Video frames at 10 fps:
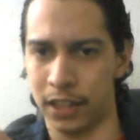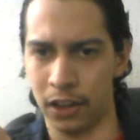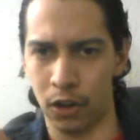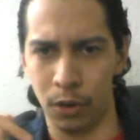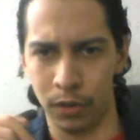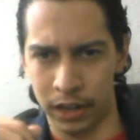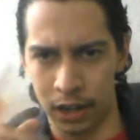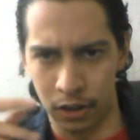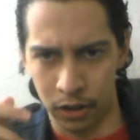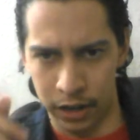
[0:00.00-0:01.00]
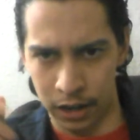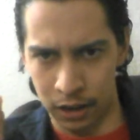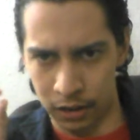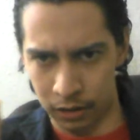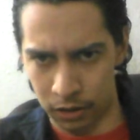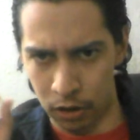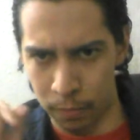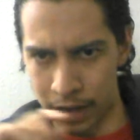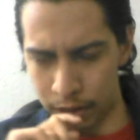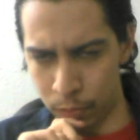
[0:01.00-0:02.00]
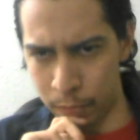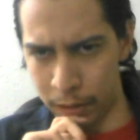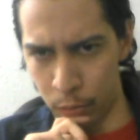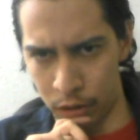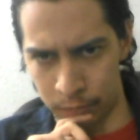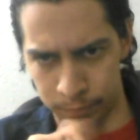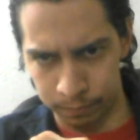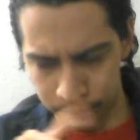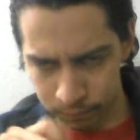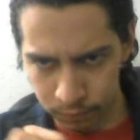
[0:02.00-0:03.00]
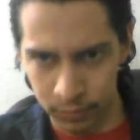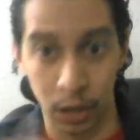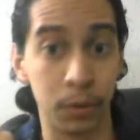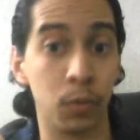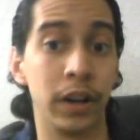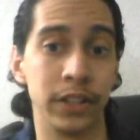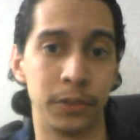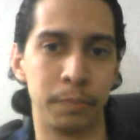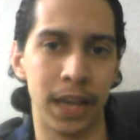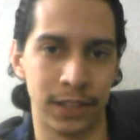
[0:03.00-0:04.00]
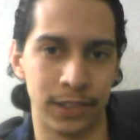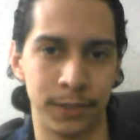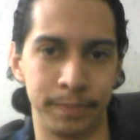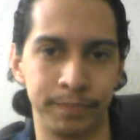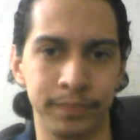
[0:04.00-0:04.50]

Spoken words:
and I'll go by them one by one. Number one is pace.